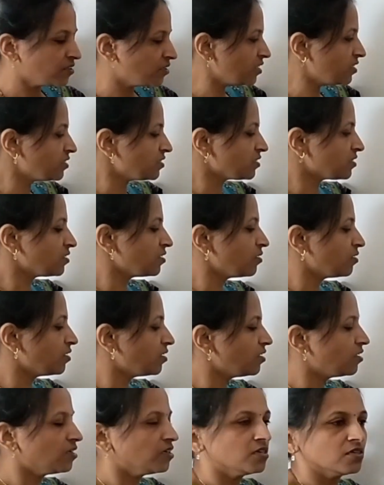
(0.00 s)
This
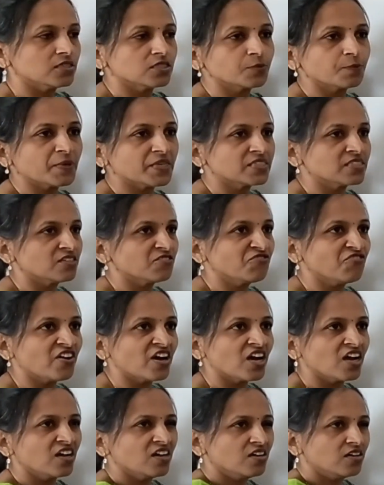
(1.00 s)
uh,
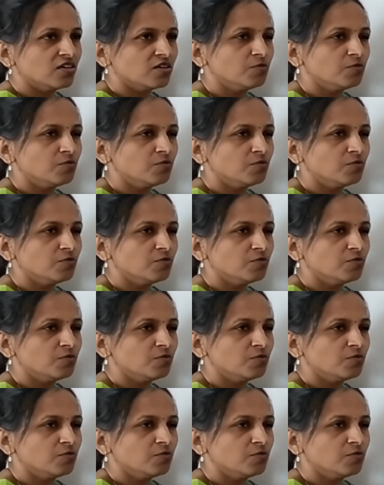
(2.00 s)
specify